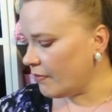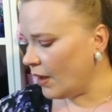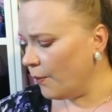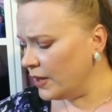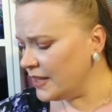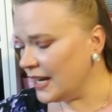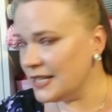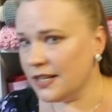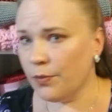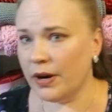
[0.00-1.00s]
One thing I
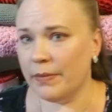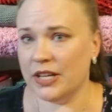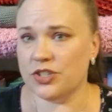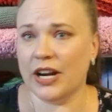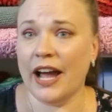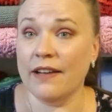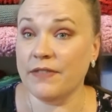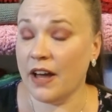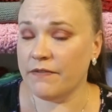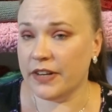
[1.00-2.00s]
did want to mention, I have
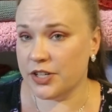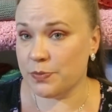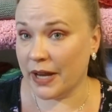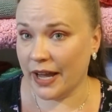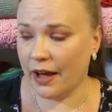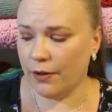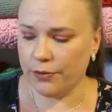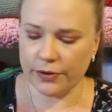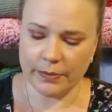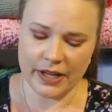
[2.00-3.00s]
not finished my cowl
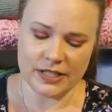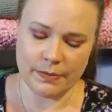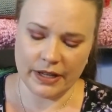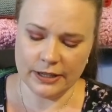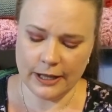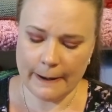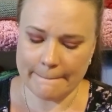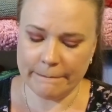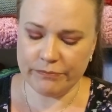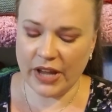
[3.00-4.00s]
from last month,
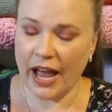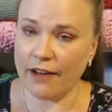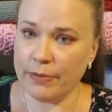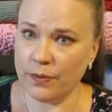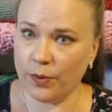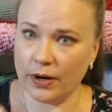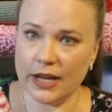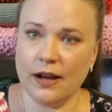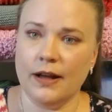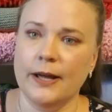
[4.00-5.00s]
and I have been
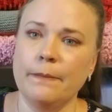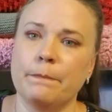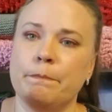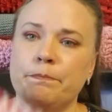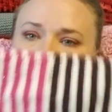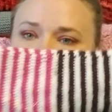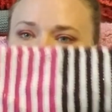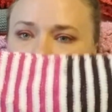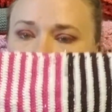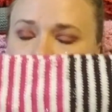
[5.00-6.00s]
working on it.
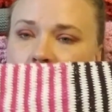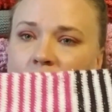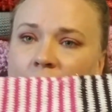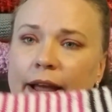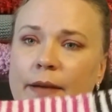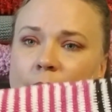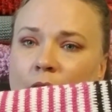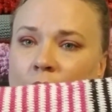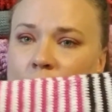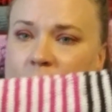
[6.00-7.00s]
I am
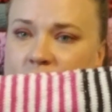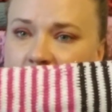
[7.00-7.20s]
almost